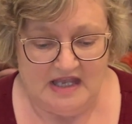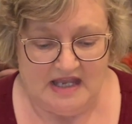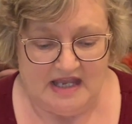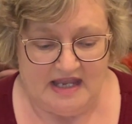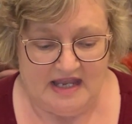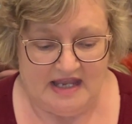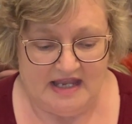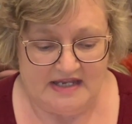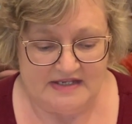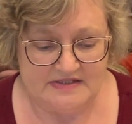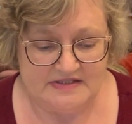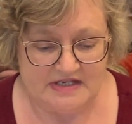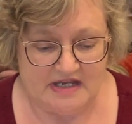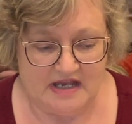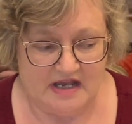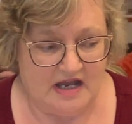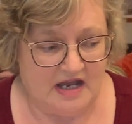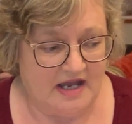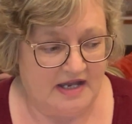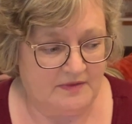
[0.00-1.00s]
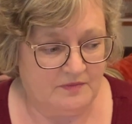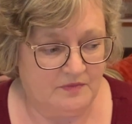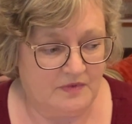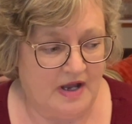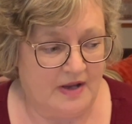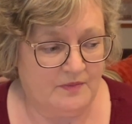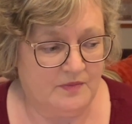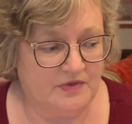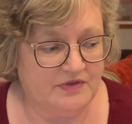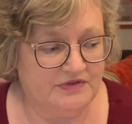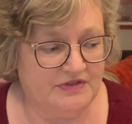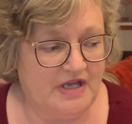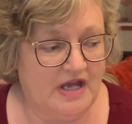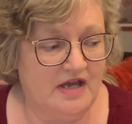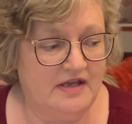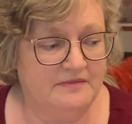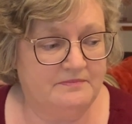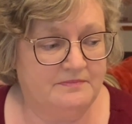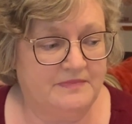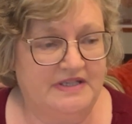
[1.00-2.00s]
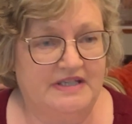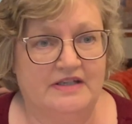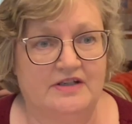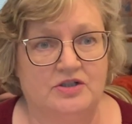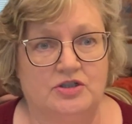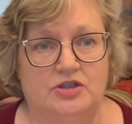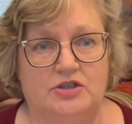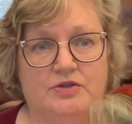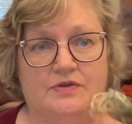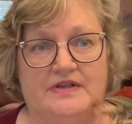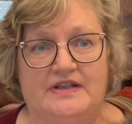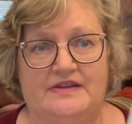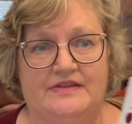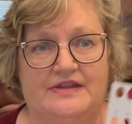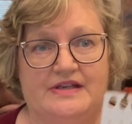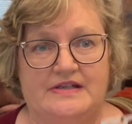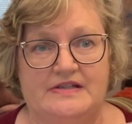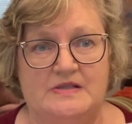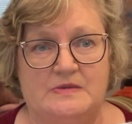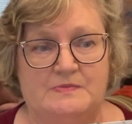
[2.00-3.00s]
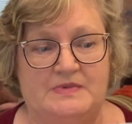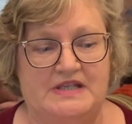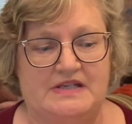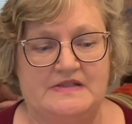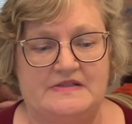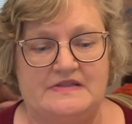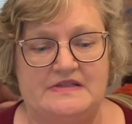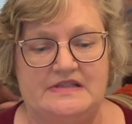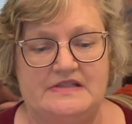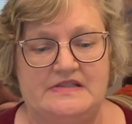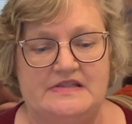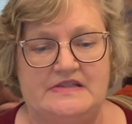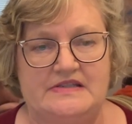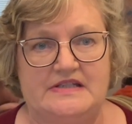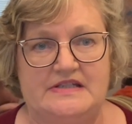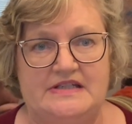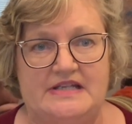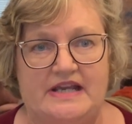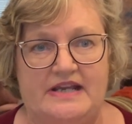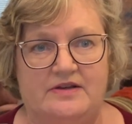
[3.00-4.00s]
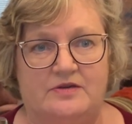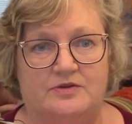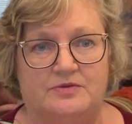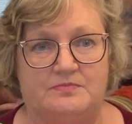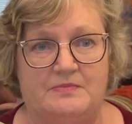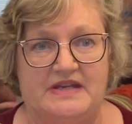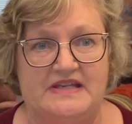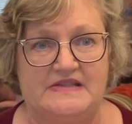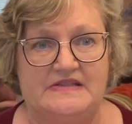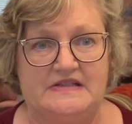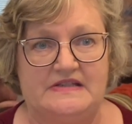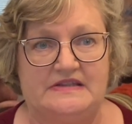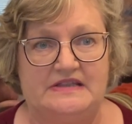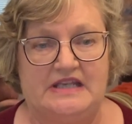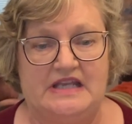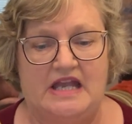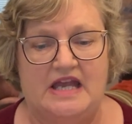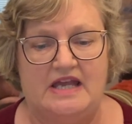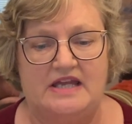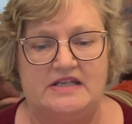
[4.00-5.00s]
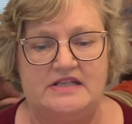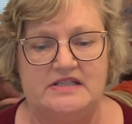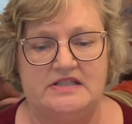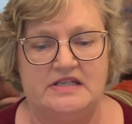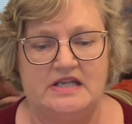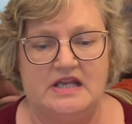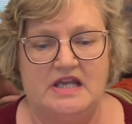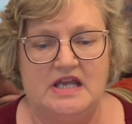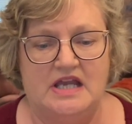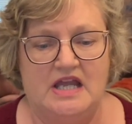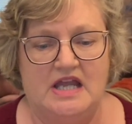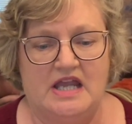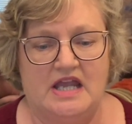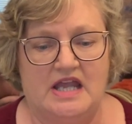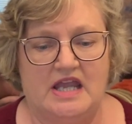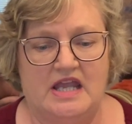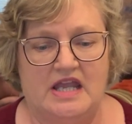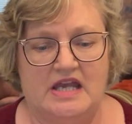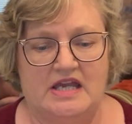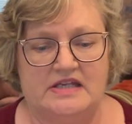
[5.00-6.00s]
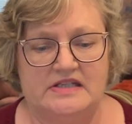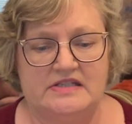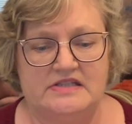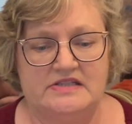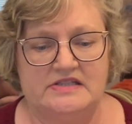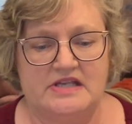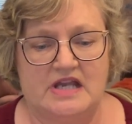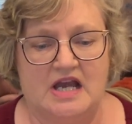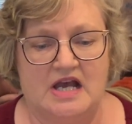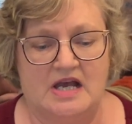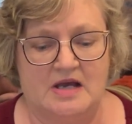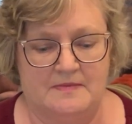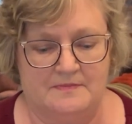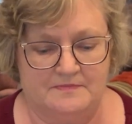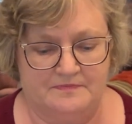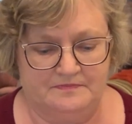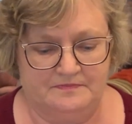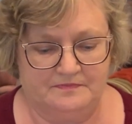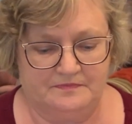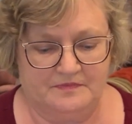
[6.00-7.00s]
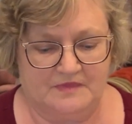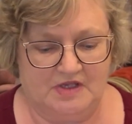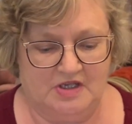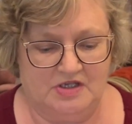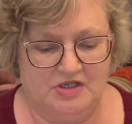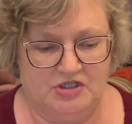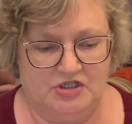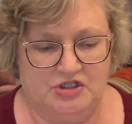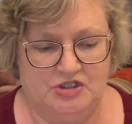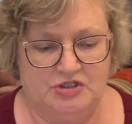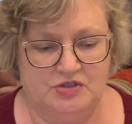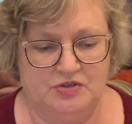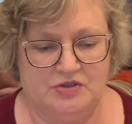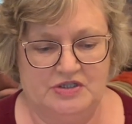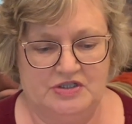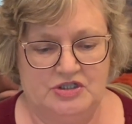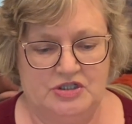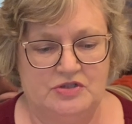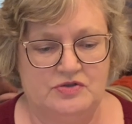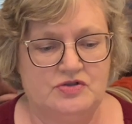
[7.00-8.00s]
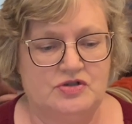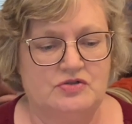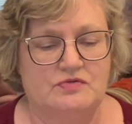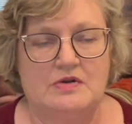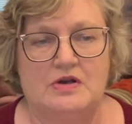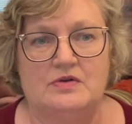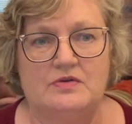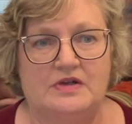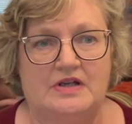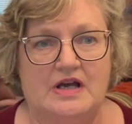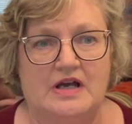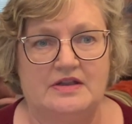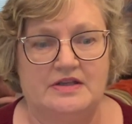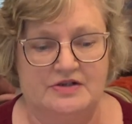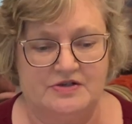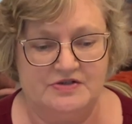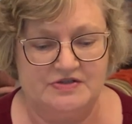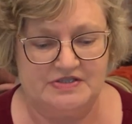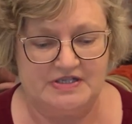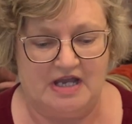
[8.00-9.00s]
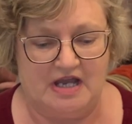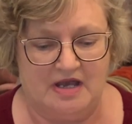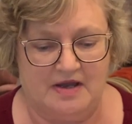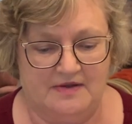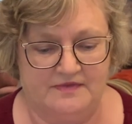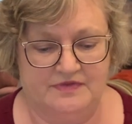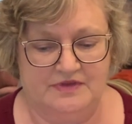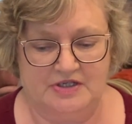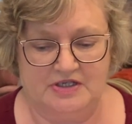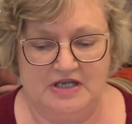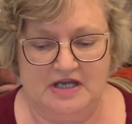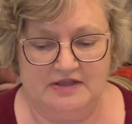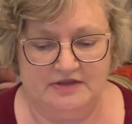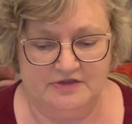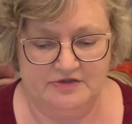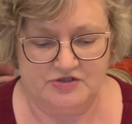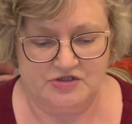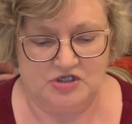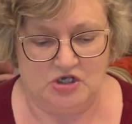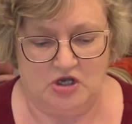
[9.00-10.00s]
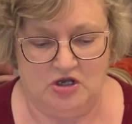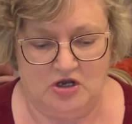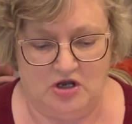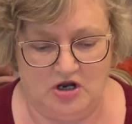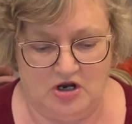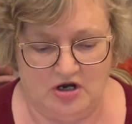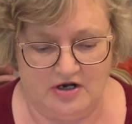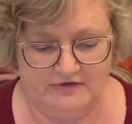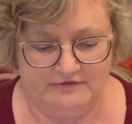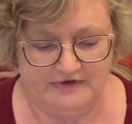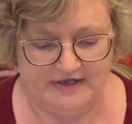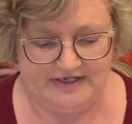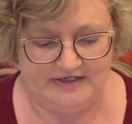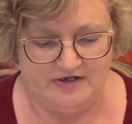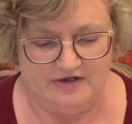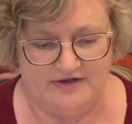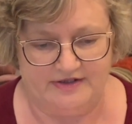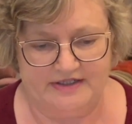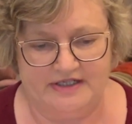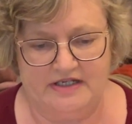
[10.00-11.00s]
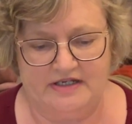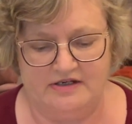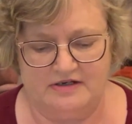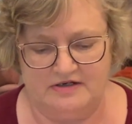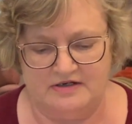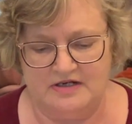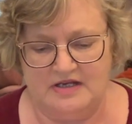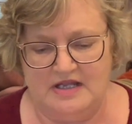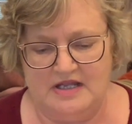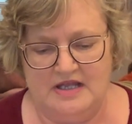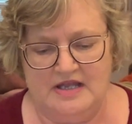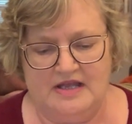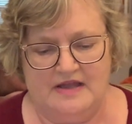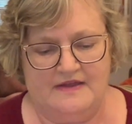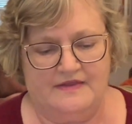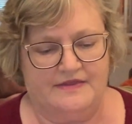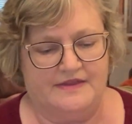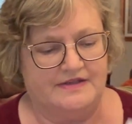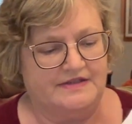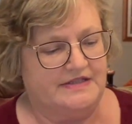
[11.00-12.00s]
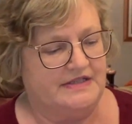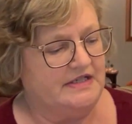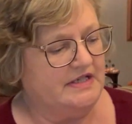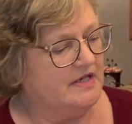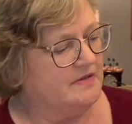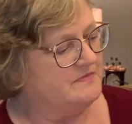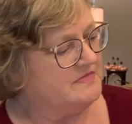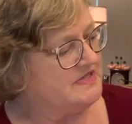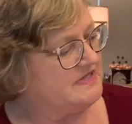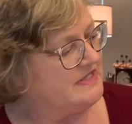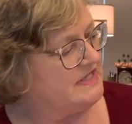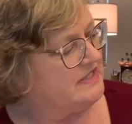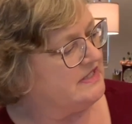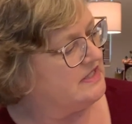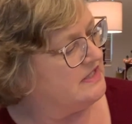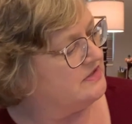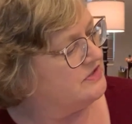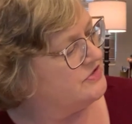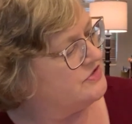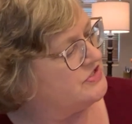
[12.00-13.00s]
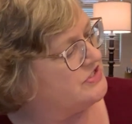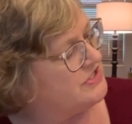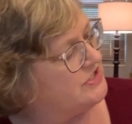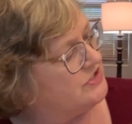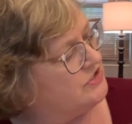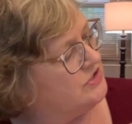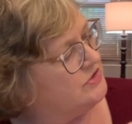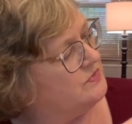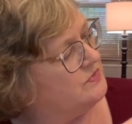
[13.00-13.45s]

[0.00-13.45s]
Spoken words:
And I will not be including this because this is a tangled mess at the end. And you can use your own colors. The colors are right on here. The DMC colors that you